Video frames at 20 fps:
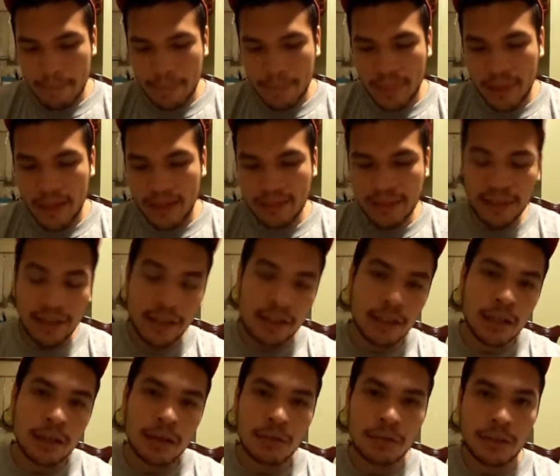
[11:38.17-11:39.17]
that the
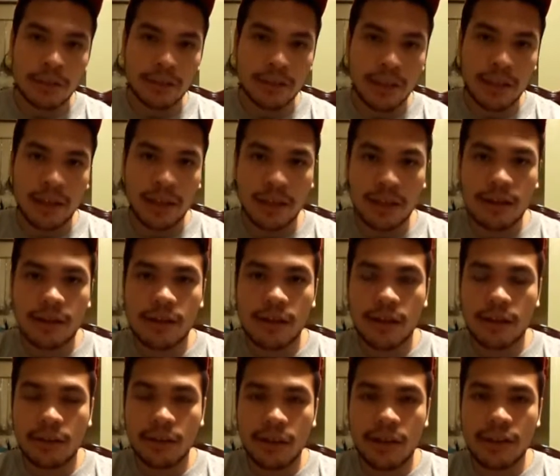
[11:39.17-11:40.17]
8-hour workday
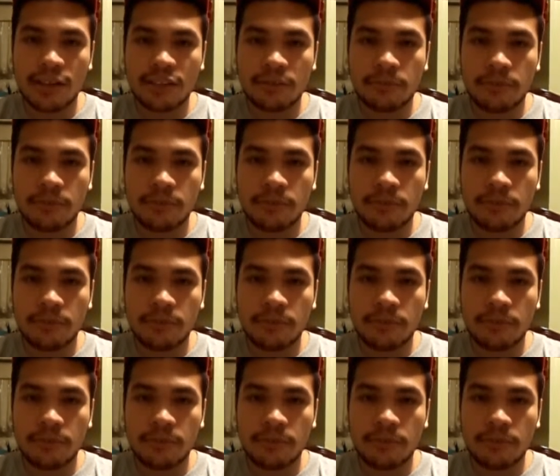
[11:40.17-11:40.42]
has